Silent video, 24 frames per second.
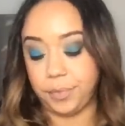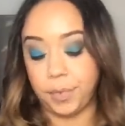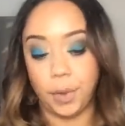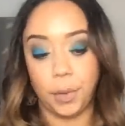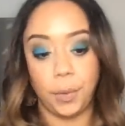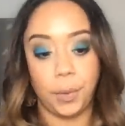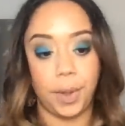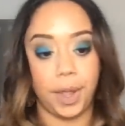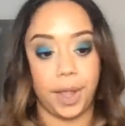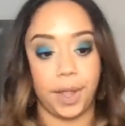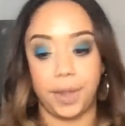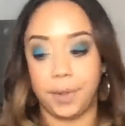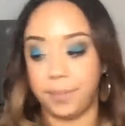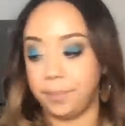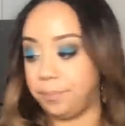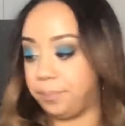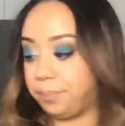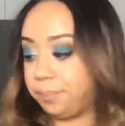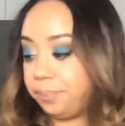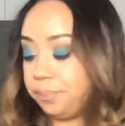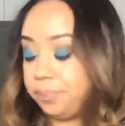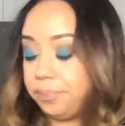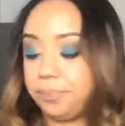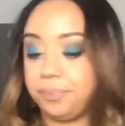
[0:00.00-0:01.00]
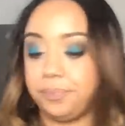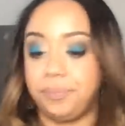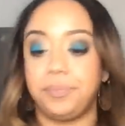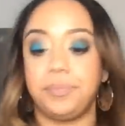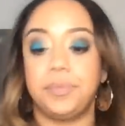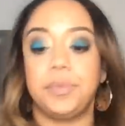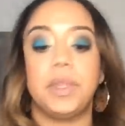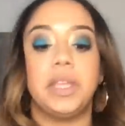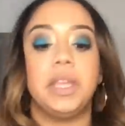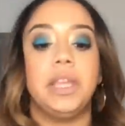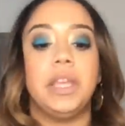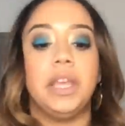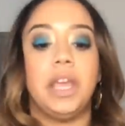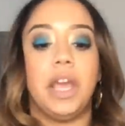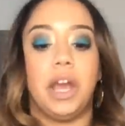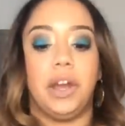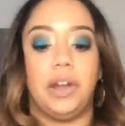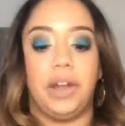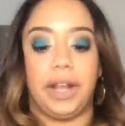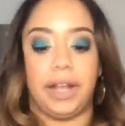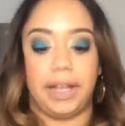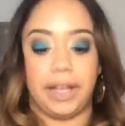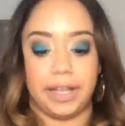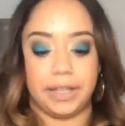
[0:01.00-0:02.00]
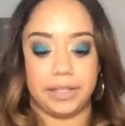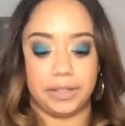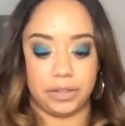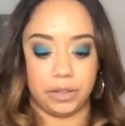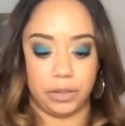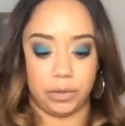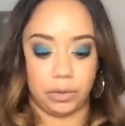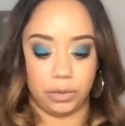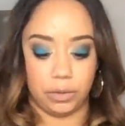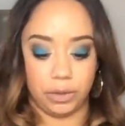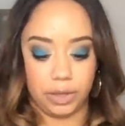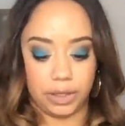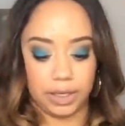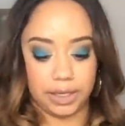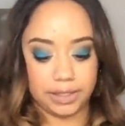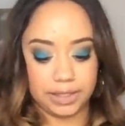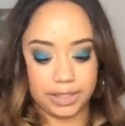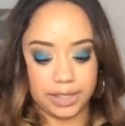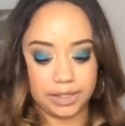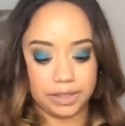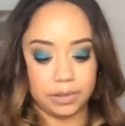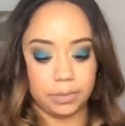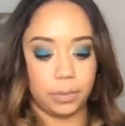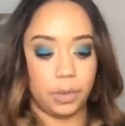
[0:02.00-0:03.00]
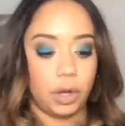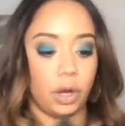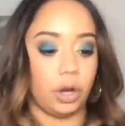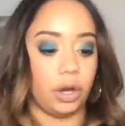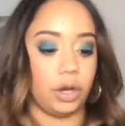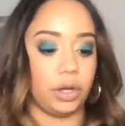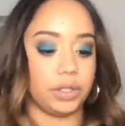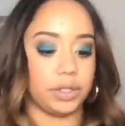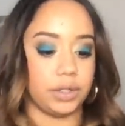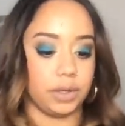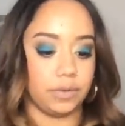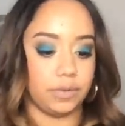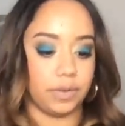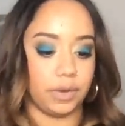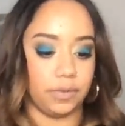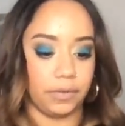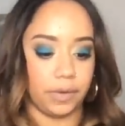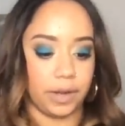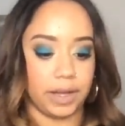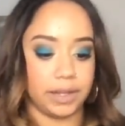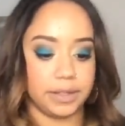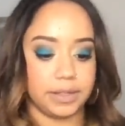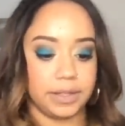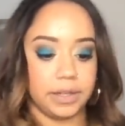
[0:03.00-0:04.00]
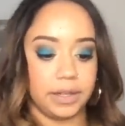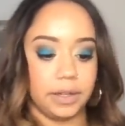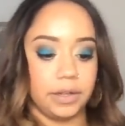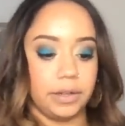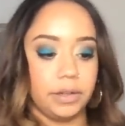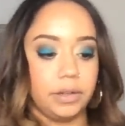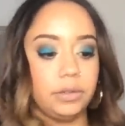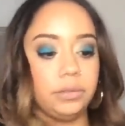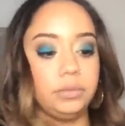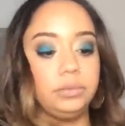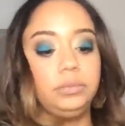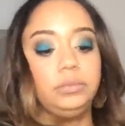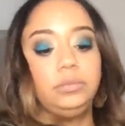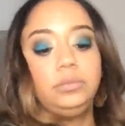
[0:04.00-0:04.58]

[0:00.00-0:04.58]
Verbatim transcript: Okay. All right, guys. So let's get some cards of advice here.